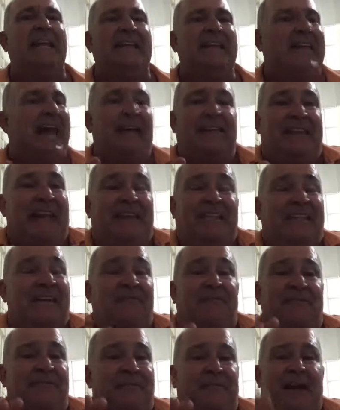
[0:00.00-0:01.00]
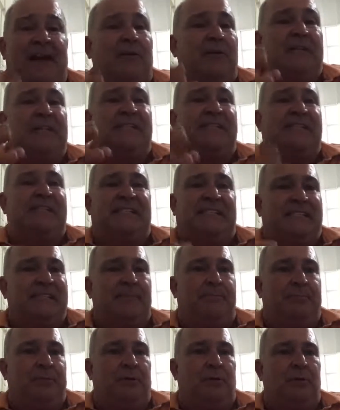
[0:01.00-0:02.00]
That's a very
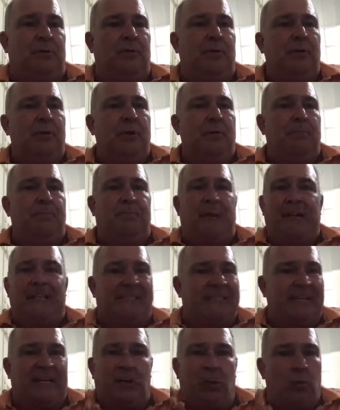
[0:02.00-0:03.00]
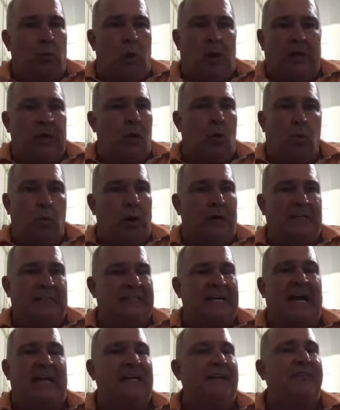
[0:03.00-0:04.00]
simple, basic 101
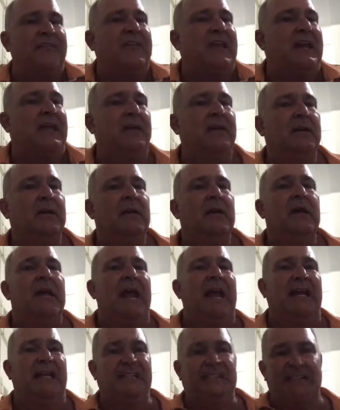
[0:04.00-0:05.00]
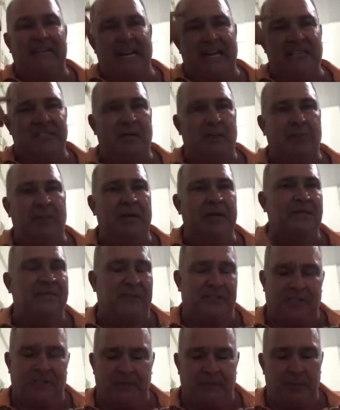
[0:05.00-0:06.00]
kind of thing. And as an XRP
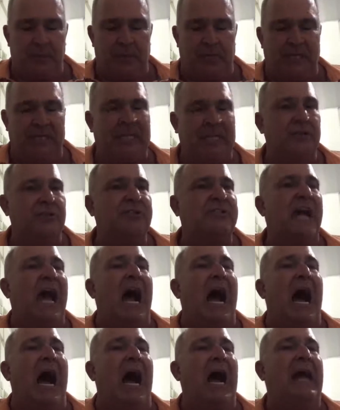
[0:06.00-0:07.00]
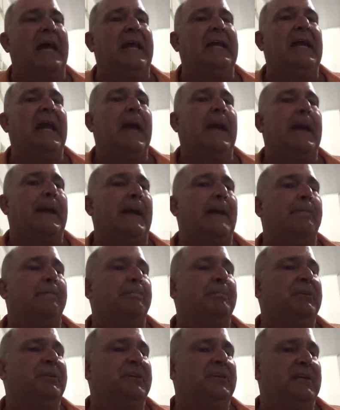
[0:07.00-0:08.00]
investor for many years, I
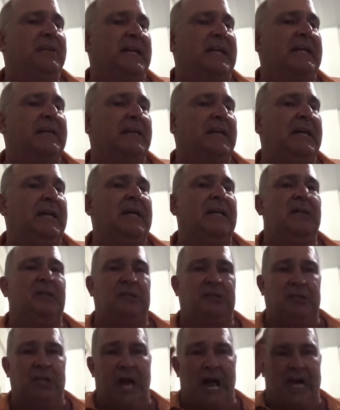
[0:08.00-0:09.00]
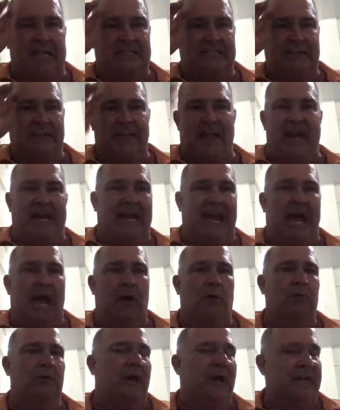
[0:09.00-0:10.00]
completely locked that
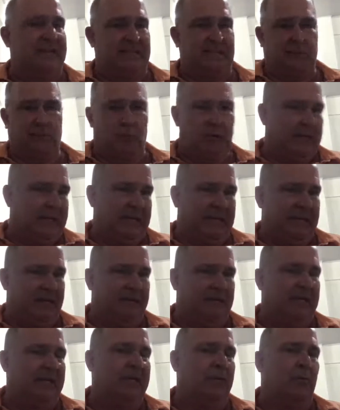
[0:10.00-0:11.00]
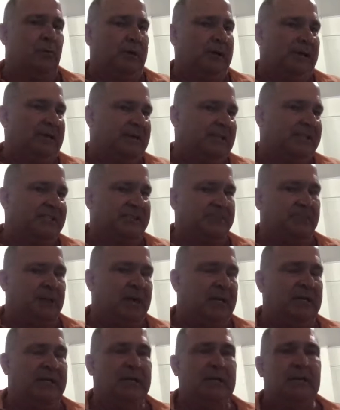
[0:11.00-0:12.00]
out. I didn't want to hear it. It went against
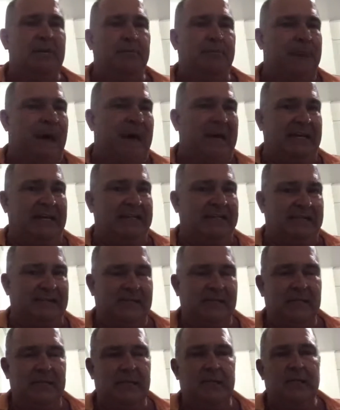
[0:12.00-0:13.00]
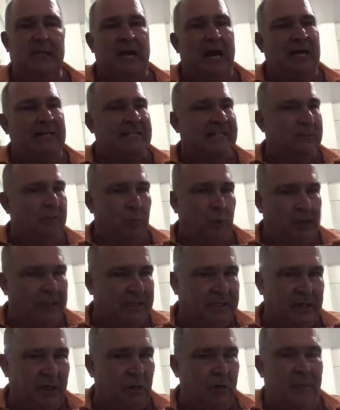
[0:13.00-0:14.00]
my bias. I didn't want to
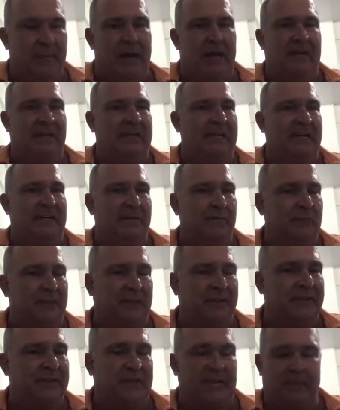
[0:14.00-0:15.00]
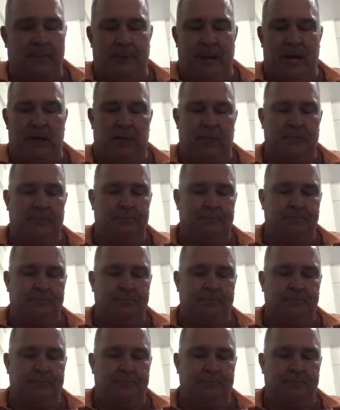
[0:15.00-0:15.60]
know about it. I didn't want to think about it.